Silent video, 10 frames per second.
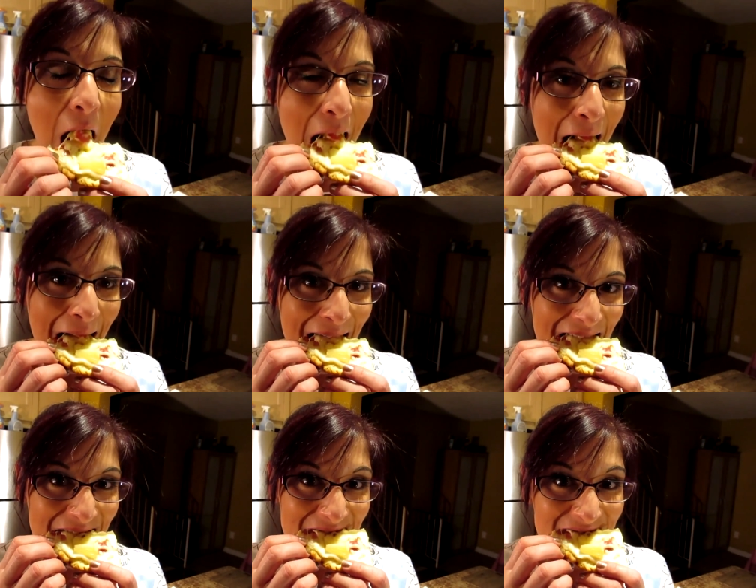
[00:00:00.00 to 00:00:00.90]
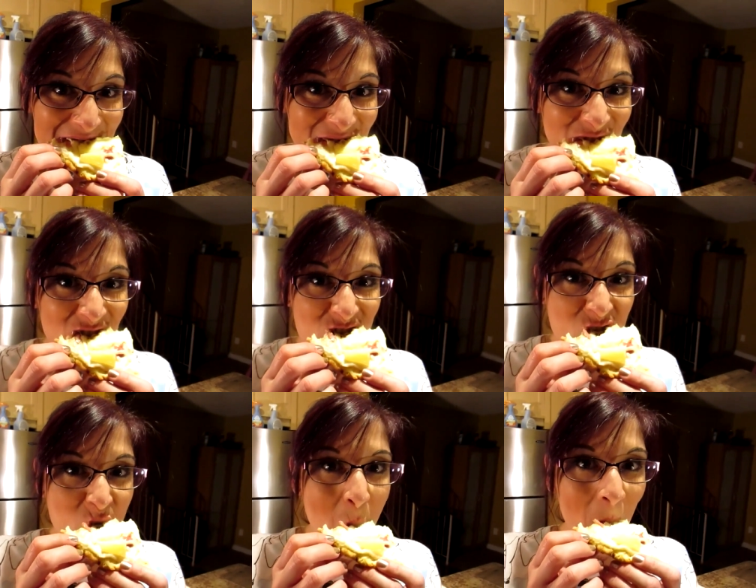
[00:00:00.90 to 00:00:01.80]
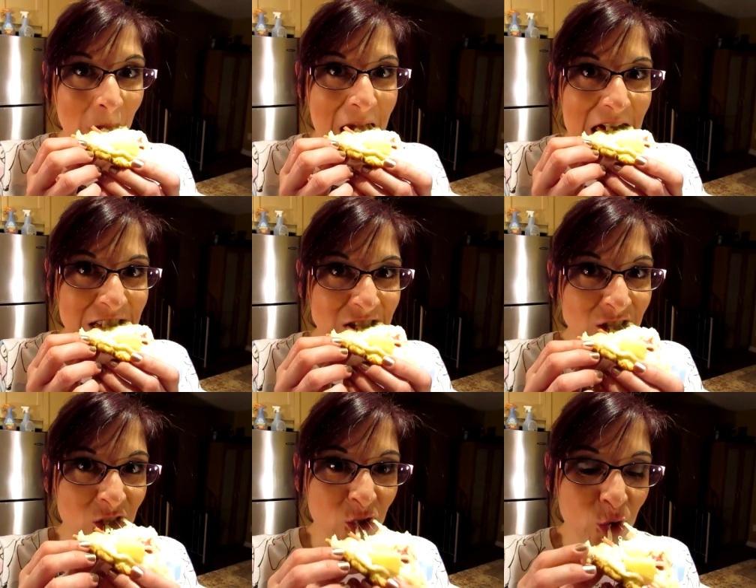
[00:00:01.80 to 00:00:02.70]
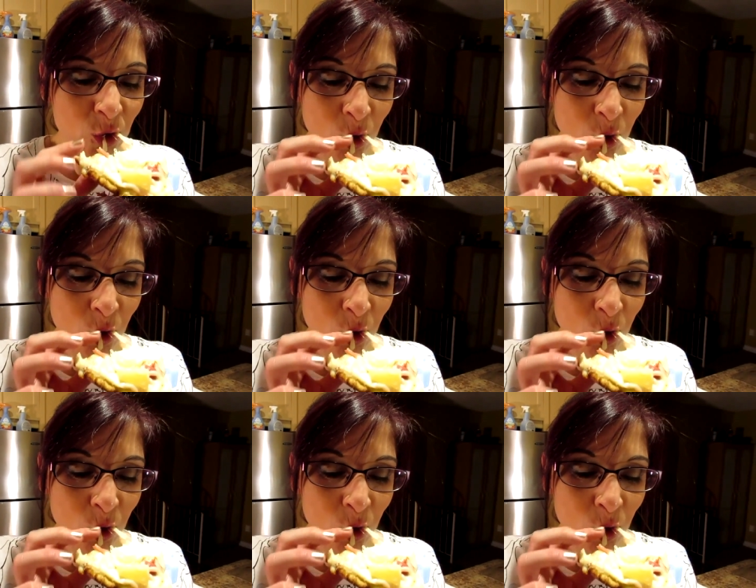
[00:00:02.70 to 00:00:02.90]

baked them at 400 degrees for like